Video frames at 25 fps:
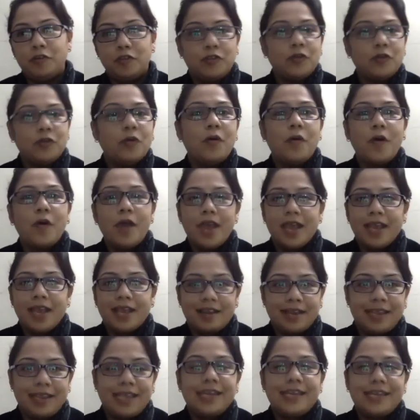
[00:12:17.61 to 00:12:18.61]
though
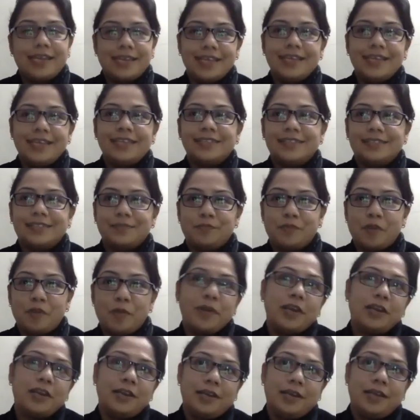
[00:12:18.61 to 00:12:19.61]
cricket is
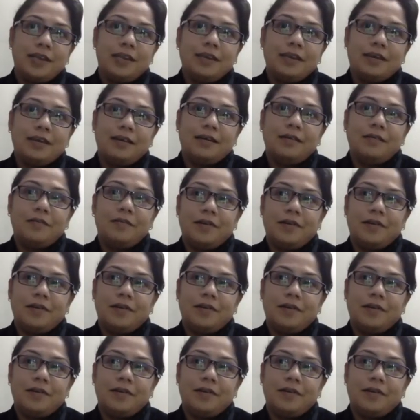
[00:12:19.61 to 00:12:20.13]
prominently a